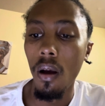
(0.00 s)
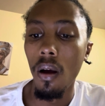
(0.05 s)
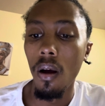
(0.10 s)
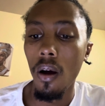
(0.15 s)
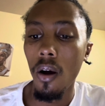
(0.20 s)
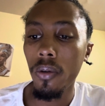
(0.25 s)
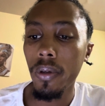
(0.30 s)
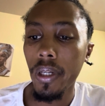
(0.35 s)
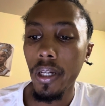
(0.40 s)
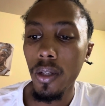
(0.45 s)

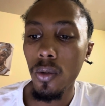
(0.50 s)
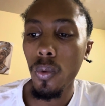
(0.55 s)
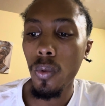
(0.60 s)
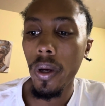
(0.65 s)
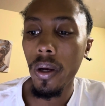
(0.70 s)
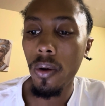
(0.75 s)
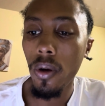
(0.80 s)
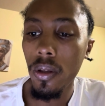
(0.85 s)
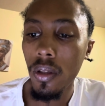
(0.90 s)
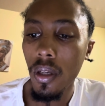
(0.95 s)
Okay, right, we are
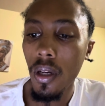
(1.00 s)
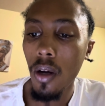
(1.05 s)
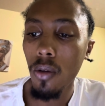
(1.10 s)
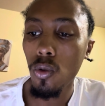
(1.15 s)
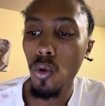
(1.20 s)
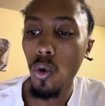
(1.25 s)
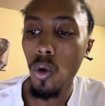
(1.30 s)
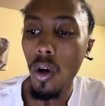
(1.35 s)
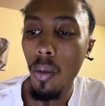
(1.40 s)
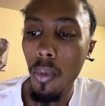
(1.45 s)
going to now
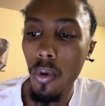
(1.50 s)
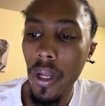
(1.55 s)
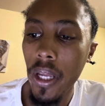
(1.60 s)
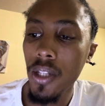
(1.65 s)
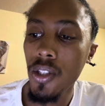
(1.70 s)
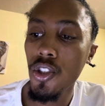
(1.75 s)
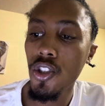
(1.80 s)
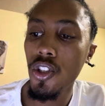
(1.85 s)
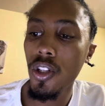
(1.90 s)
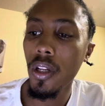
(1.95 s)
talk about
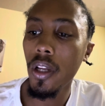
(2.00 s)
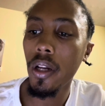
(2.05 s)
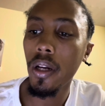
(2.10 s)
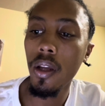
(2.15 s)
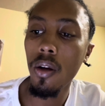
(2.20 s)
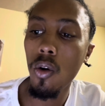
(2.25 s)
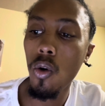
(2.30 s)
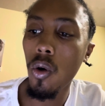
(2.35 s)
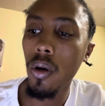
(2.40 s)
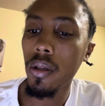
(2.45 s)

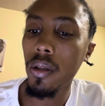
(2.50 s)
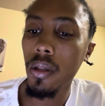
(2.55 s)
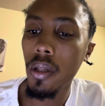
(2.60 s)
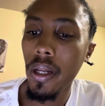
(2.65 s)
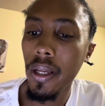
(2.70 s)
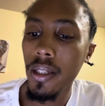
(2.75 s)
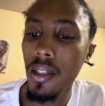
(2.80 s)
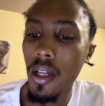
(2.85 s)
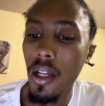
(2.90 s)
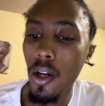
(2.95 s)
engineering,
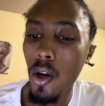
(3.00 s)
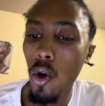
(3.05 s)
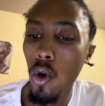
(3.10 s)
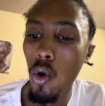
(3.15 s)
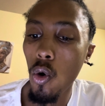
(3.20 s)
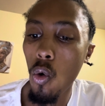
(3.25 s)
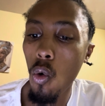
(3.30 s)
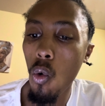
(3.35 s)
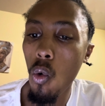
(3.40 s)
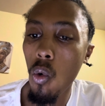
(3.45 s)
contracts and
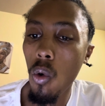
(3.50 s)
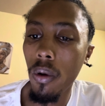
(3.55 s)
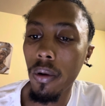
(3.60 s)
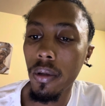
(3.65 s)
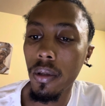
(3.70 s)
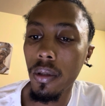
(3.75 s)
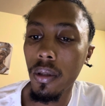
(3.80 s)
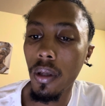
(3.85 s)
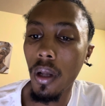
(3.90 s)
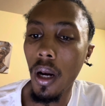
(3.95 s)
law,
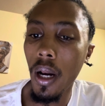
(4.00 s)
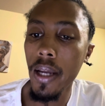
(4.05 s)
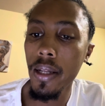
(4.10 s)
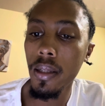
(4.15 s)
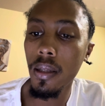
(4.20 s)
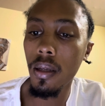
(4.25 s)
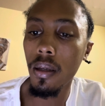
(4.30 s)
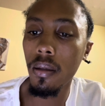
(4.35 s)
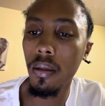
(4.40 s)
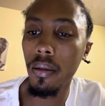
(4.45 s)

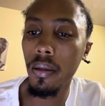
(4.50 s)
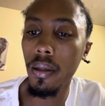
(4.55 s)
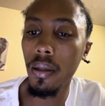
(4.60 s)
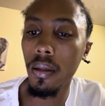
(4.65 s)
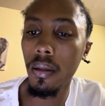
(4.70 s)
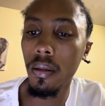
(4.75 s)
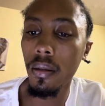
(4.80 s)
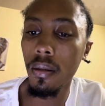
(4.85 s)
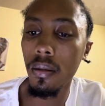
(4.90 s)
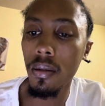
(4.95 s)
right?
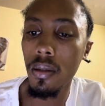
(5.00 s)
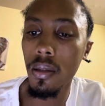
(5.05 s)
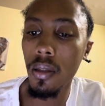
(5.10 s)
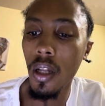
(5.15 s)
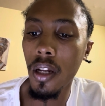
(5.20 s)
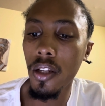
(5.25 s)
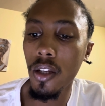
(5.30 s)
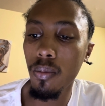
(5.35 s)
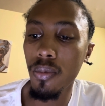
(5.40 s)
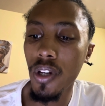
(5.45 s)
The
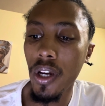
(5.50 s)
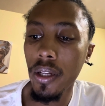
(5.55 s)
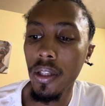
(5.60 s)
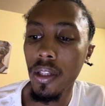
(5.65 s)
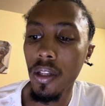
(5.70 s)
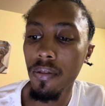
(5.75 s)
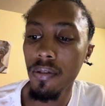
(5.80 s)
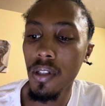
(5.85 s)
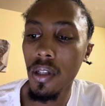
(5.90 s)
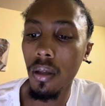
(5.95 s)
study
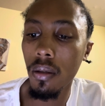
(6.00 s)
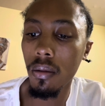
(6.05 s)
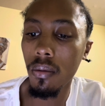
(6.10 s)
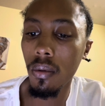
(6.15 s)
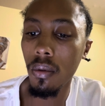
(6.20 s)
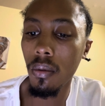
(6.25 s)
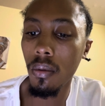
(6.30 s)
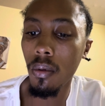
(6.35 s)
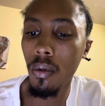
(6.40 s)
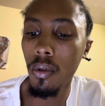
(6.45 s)
objectives.
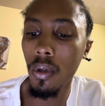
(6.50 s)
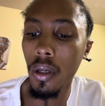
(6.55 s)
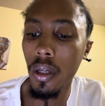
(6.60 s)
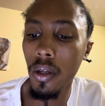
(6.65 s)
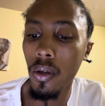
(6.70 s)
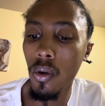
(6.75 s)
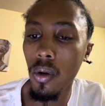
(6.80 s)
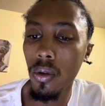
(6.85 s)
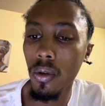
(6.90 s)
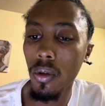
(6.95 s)
I'm not really
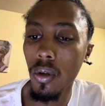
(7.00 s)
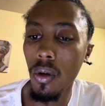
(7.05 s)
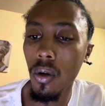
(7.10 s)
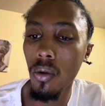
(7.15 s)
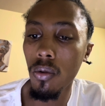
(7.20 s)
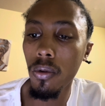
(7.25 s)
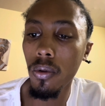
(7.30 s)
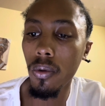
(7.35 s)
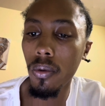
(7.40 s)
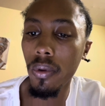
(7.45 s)
going to
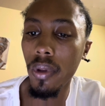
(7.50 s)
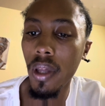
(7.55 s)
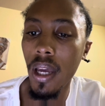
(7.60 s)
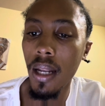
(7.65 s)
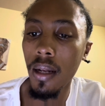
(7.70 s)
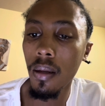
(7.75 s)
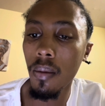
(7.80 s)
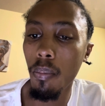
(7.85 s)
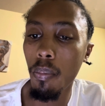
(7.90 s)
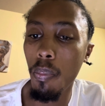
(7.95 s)
go through
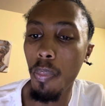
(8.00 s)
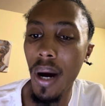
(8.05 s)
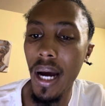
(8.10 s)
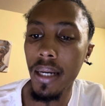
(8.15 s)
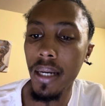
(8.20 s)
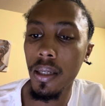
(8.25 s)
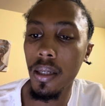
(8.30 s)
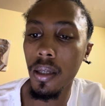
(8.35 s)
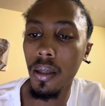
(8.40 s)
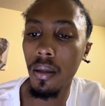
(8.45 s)
that,
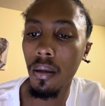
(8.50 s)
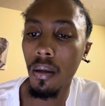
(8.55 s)
but